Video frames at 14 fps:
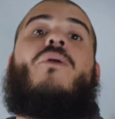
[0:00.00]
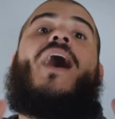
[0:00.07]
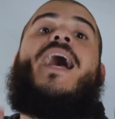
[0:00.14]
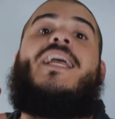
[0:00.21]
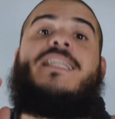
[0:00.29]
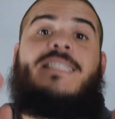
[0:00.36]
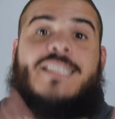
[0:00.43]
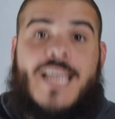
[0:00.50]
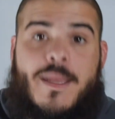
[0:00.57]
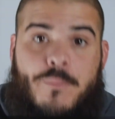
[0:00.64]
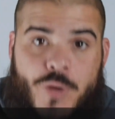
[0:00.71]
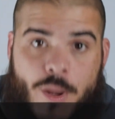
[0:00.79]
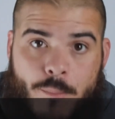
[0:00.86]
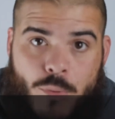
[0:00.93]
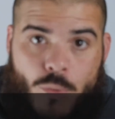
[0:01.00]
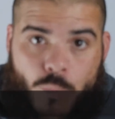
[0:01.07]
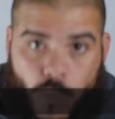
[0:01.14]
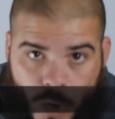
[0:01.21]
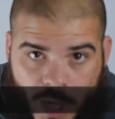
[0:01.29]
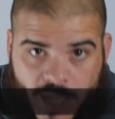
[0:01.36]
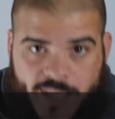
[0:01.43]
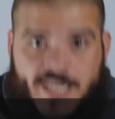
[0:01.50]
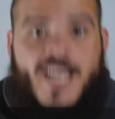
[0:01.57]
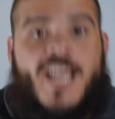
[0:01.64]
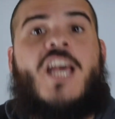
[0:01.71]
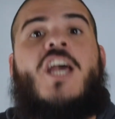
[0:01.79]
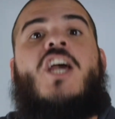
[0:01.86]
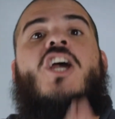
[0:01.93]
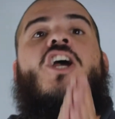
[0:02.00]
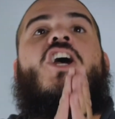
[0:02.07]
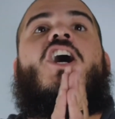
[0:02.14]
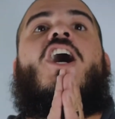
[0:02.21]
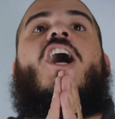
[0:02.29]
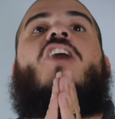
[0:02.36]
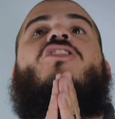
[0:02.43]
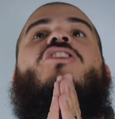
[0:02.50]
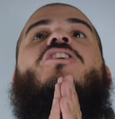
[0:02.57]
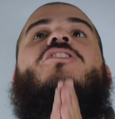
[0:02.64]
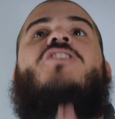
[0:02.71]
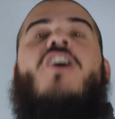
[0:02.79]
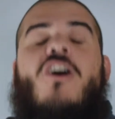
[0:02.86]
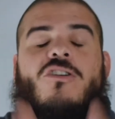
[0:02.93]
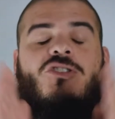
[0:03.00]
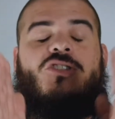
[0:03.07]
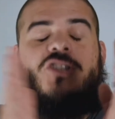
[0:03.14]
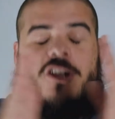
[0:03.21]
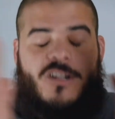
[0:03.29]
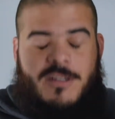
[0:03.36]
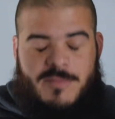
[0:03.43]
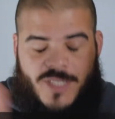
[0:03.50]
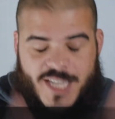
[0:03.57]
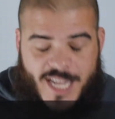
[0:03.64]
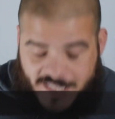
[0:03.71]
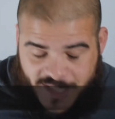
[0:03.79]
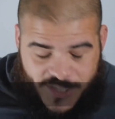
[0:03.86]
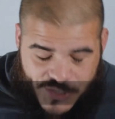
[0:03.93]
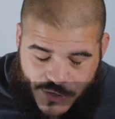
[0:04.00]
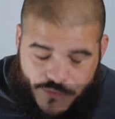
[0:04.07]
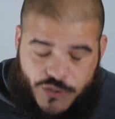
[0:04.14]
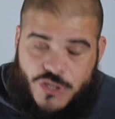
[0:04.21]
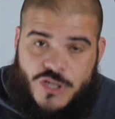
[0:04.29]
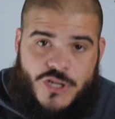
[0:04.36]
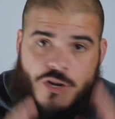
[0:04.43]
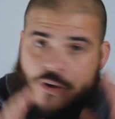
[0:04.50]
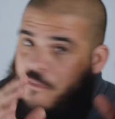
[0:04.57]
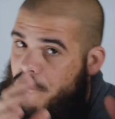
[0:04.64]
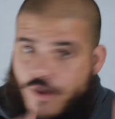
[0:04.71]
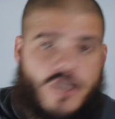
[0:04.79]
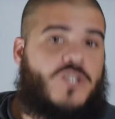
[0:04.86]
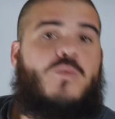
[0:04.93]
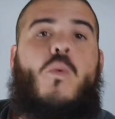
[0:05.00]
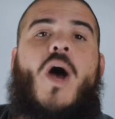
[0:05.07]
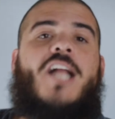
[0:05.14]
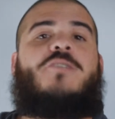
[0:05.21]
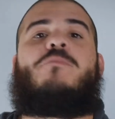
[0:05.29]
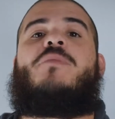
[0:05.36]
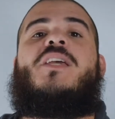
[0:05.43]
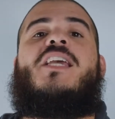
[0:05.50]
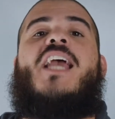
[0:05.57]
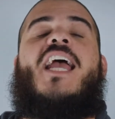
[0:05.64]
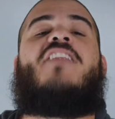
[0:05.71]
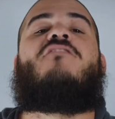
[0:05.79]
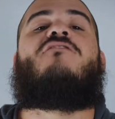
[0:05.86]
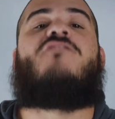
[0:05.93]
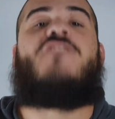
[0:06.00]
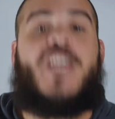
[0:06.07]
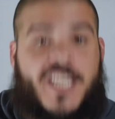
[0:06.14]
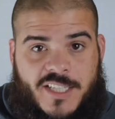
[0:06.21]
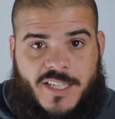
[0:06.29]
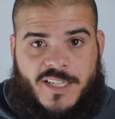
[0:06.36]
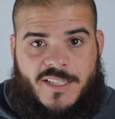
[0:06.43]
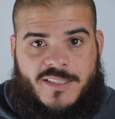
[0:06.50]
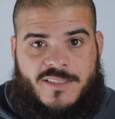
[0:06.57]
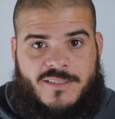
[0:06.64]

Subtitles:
right, tip number one. Under no circumstances should your first watch be an Invicta.